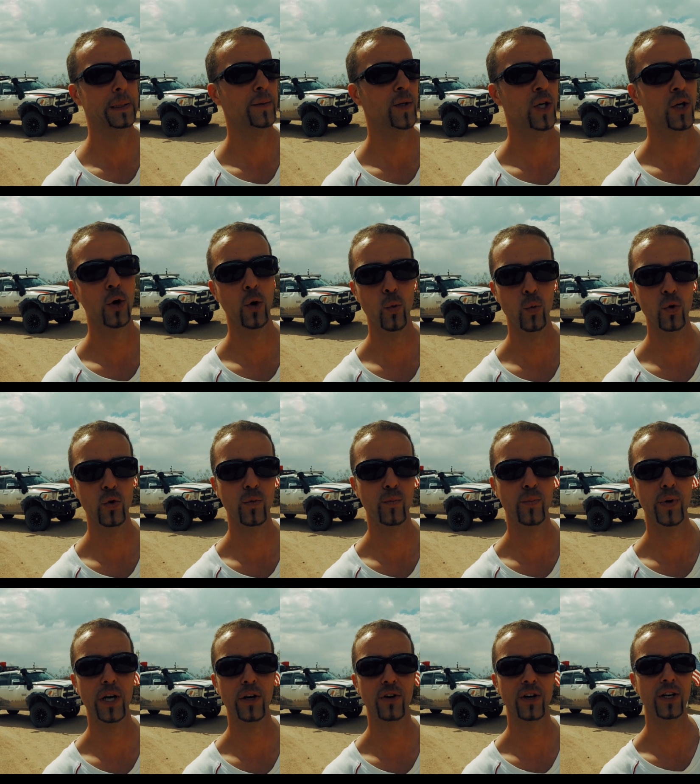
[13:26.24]
wouldn't
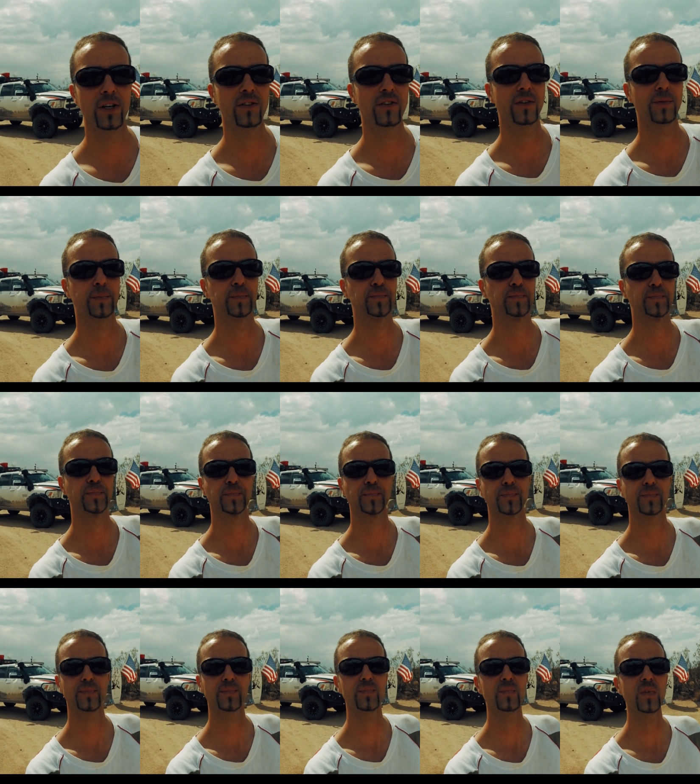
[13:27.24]
bury it.
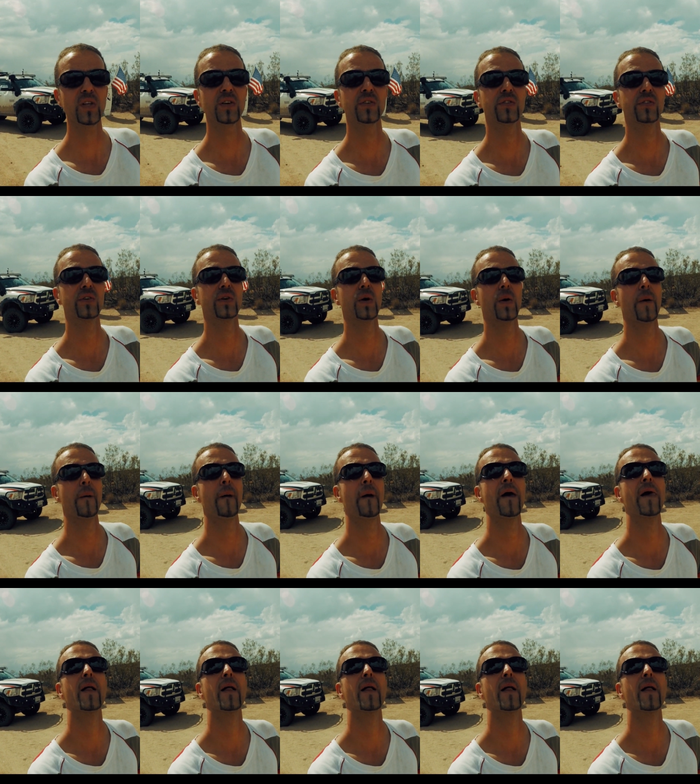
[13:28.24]
So